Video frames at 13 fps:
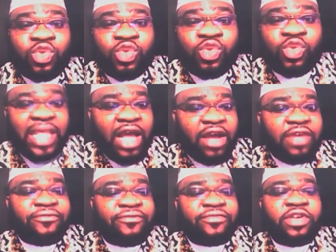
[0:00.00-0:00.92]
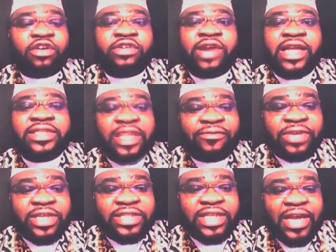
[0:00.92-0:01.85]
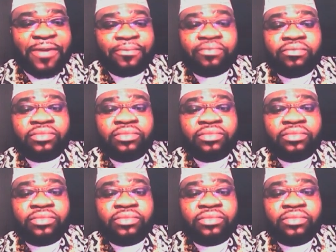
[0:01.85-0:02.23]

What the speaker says: Now, if you're granting a visa, for